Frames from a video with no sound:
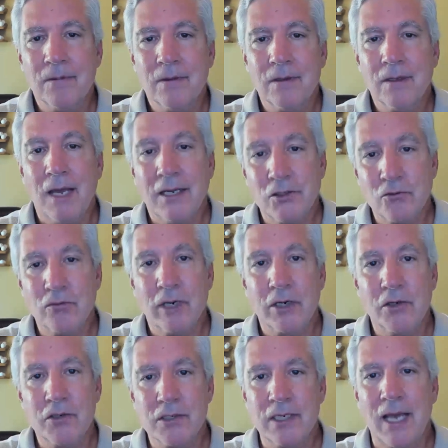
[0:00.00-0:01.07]
That
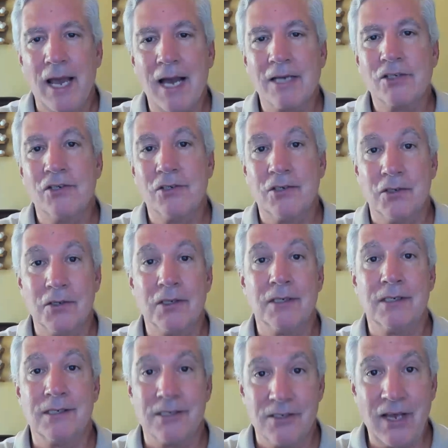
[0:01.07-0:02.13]
triggers the action to
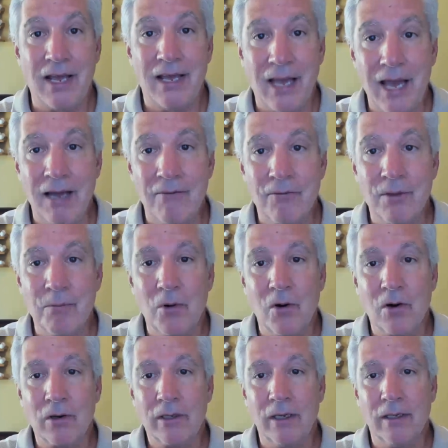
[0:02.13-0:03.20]
stay out of the
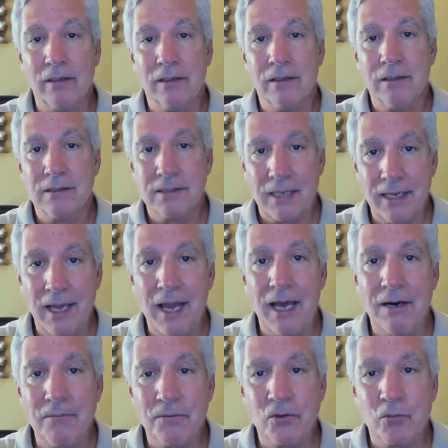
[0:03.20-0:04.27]
market, stay out
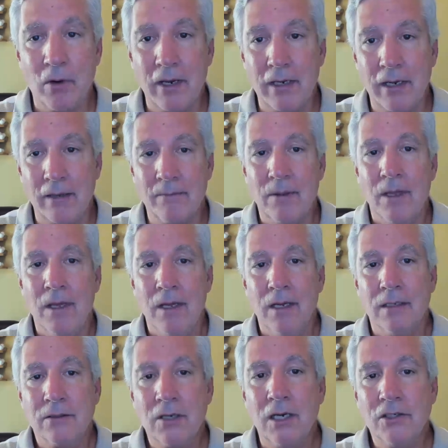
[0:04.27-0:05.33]
of trading.
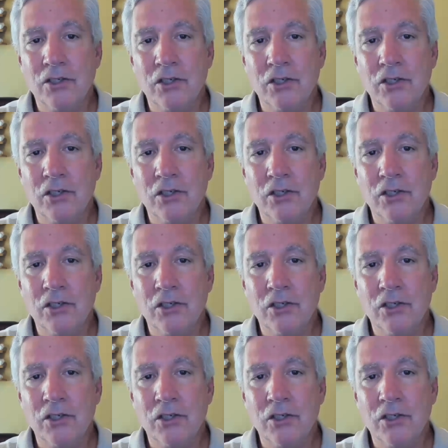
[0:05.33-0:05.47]
Touch